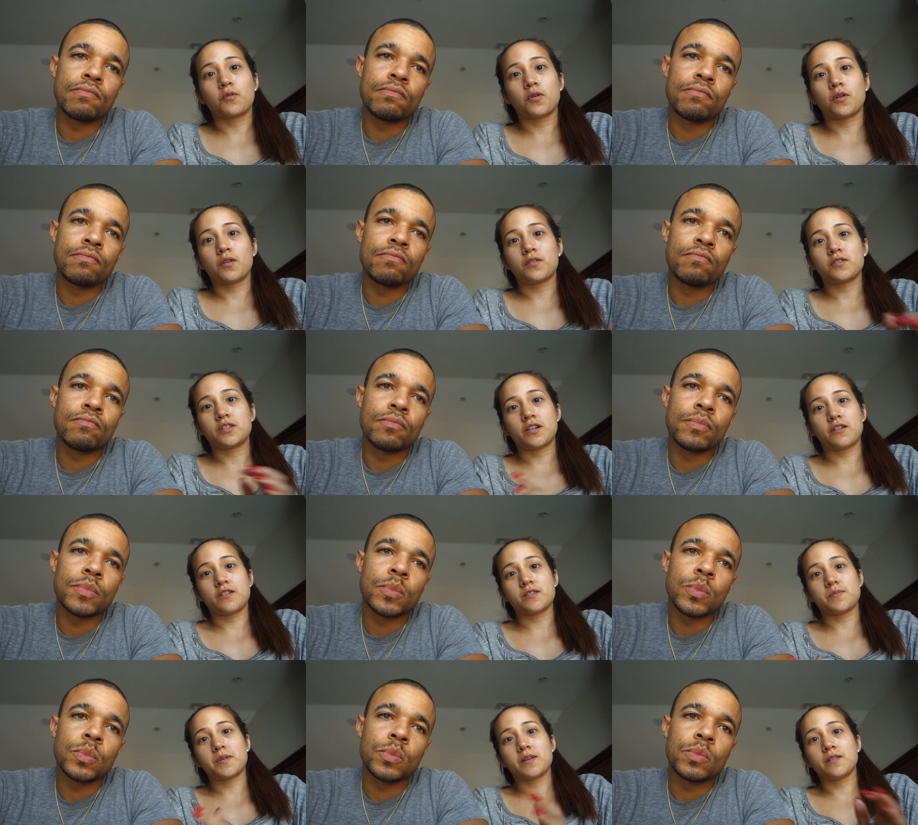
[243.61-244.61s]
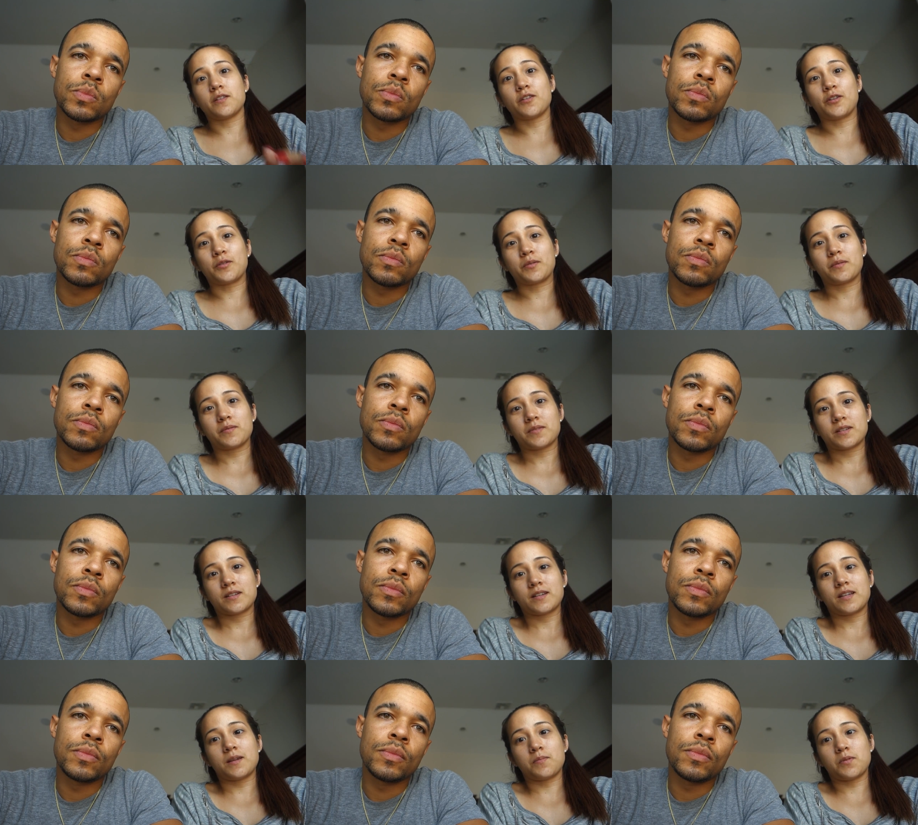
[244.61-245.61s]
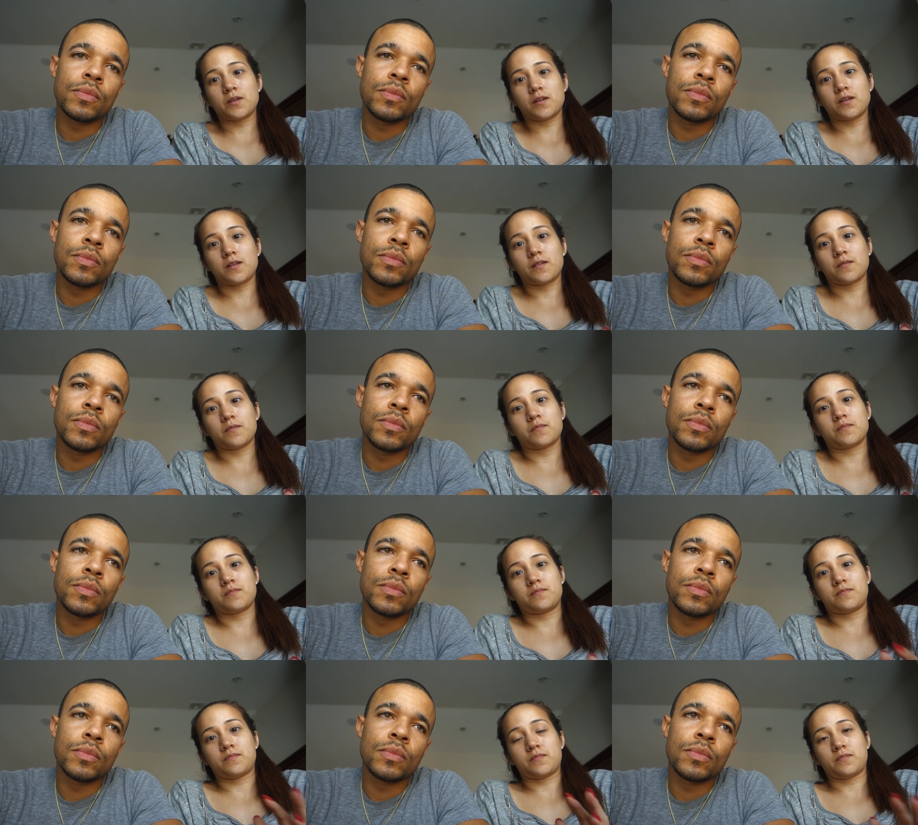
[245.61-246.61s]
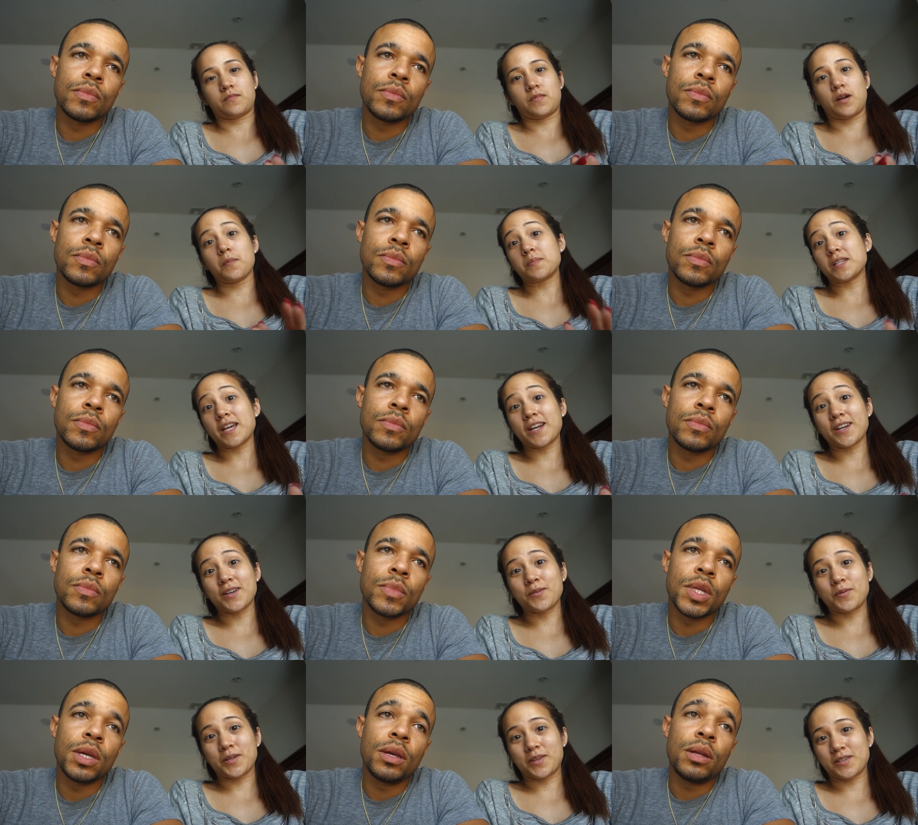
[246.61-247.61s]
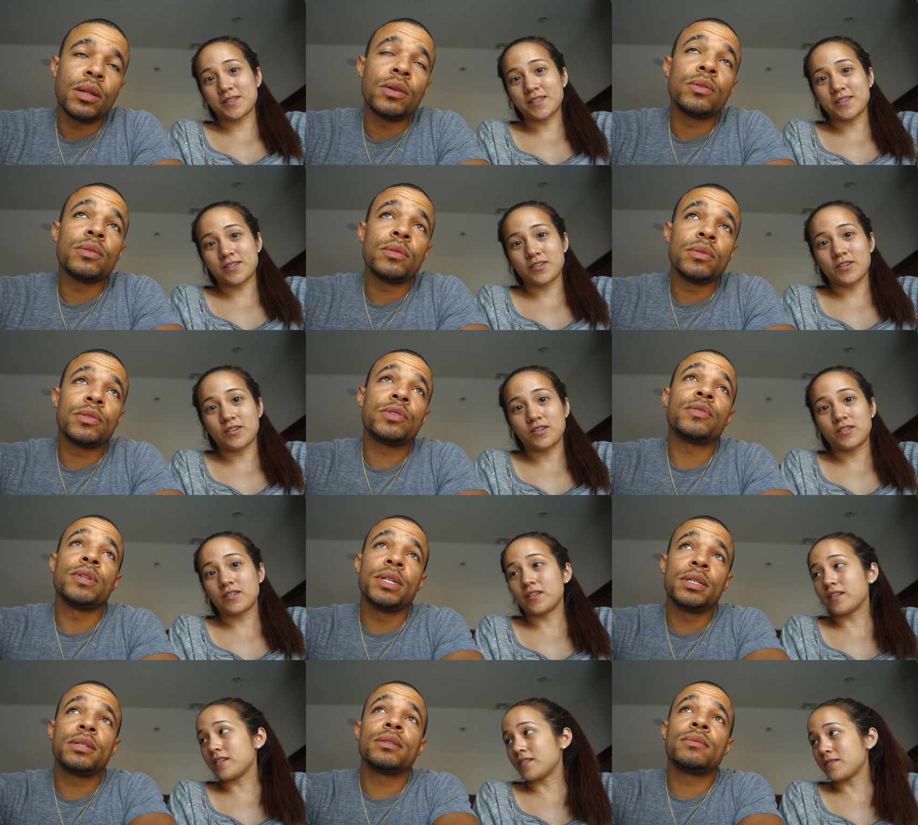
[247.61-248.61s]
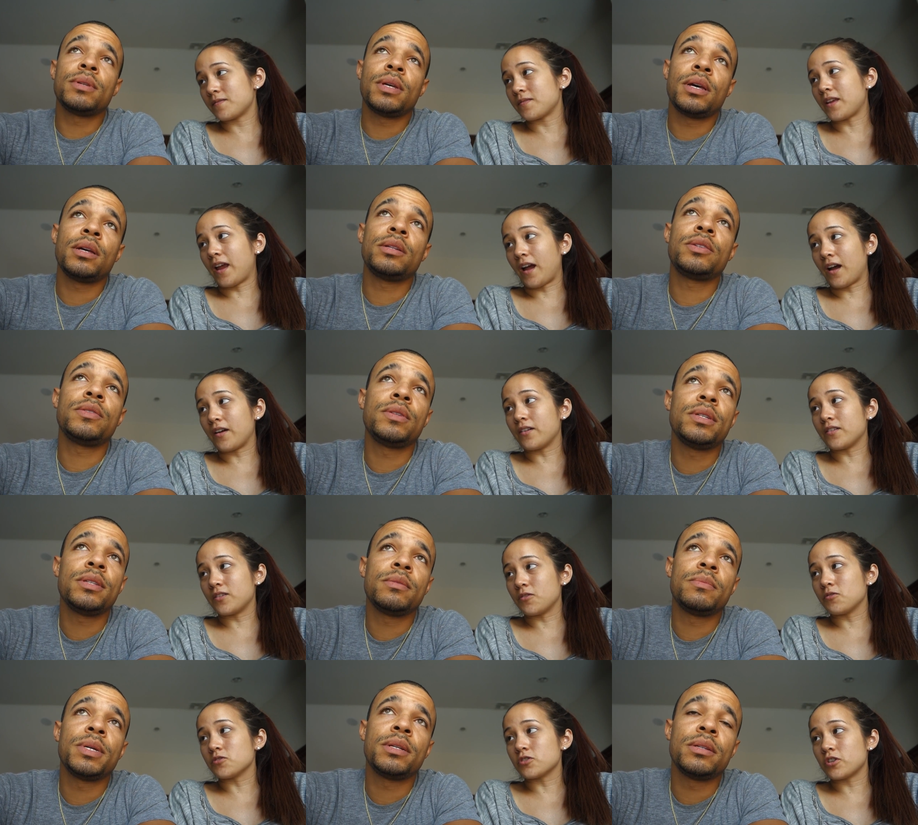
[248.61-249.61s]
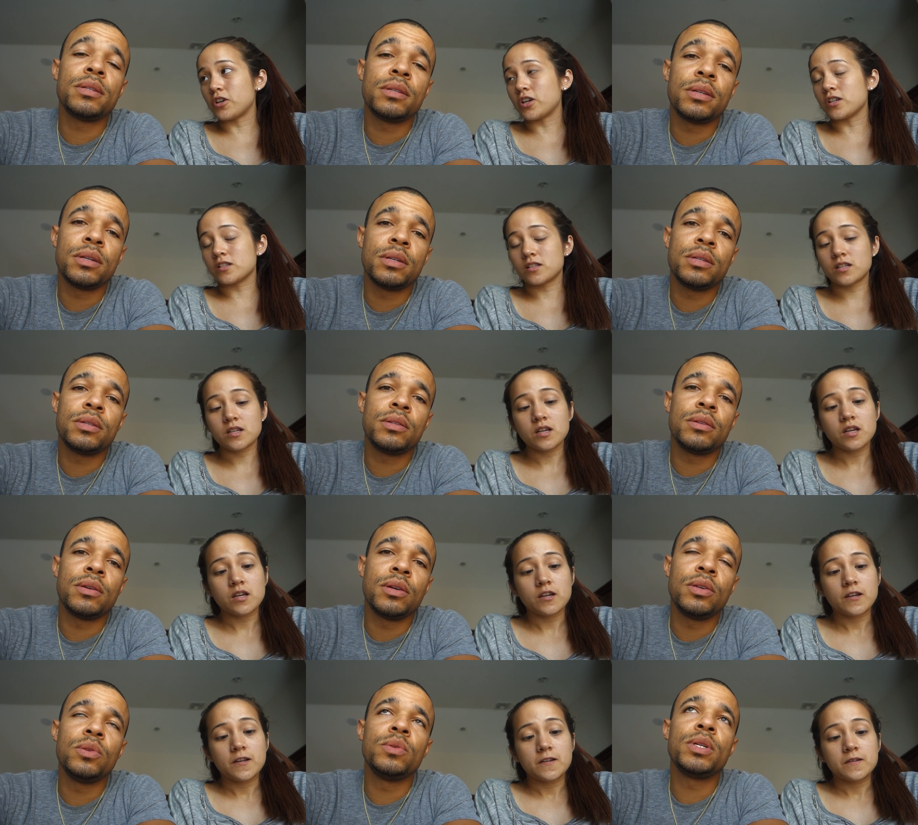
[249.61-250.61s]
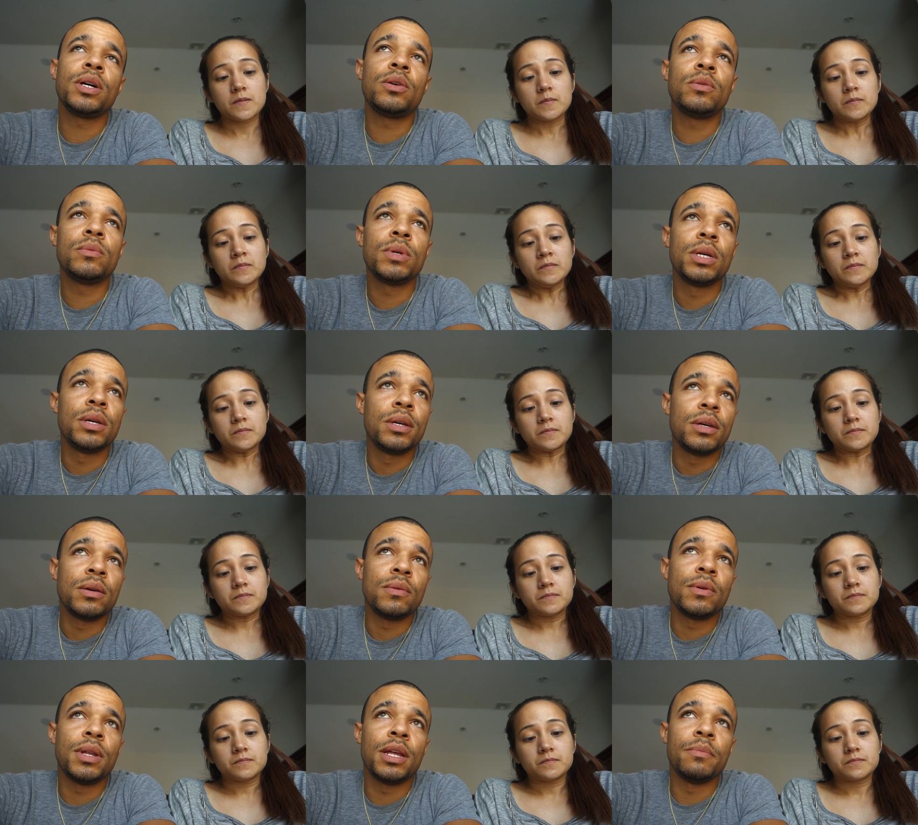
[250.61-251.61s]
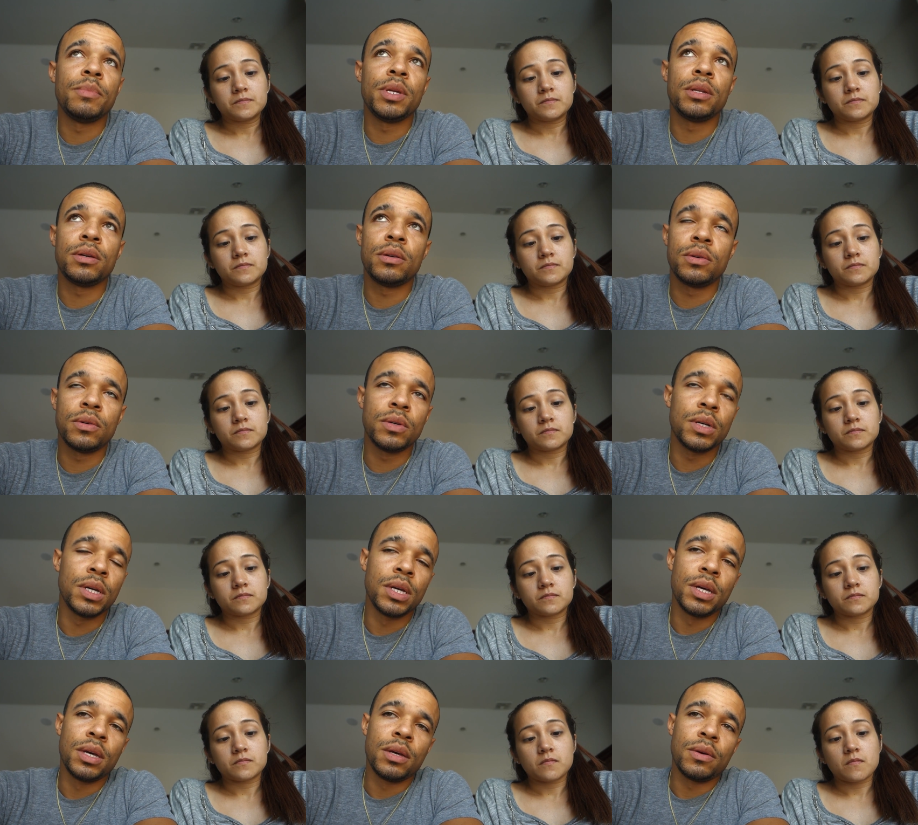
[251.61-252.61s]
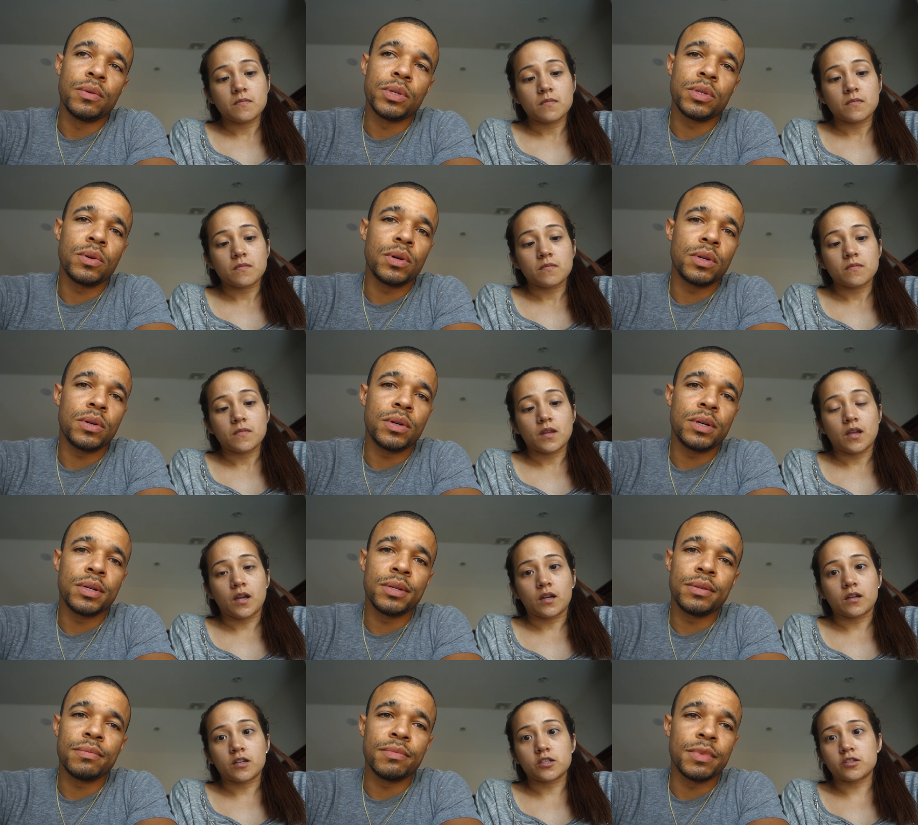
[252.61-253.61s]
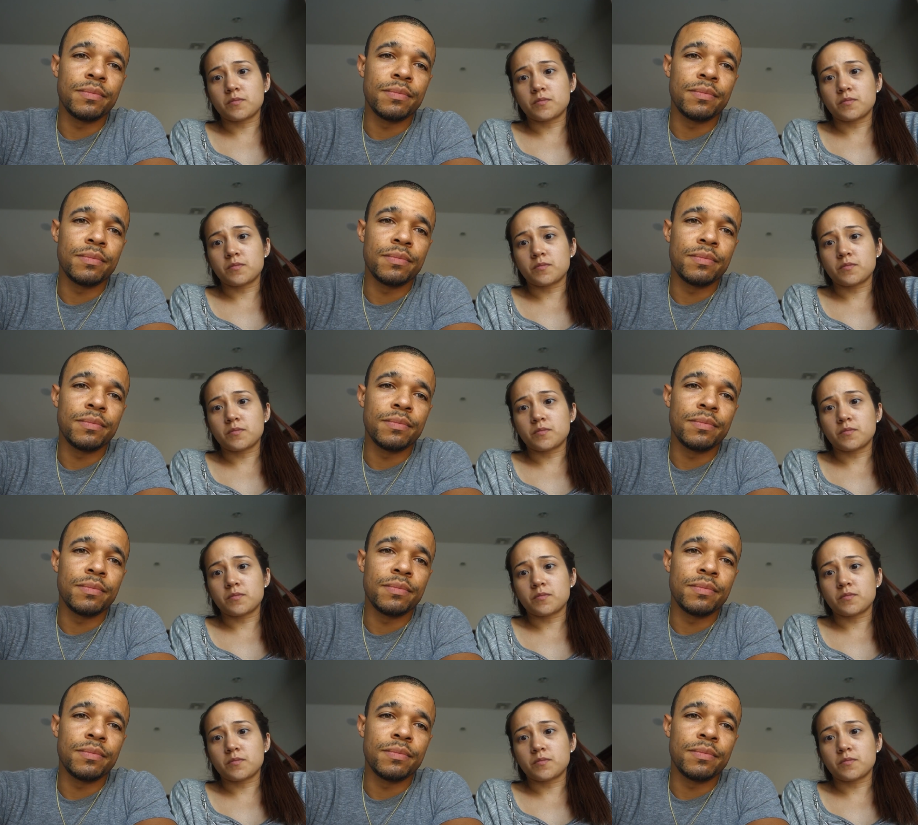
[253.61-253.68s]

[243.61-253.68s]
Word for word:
Speaker 1: forth. Jerry's been, you know, keeping updated with his
Speaker 2: sister. Uh, Trinise has, yeah, yeah, Trinise has been Trinise. A, a, a huge help with letting me know what's going on.
Speaker 1: Because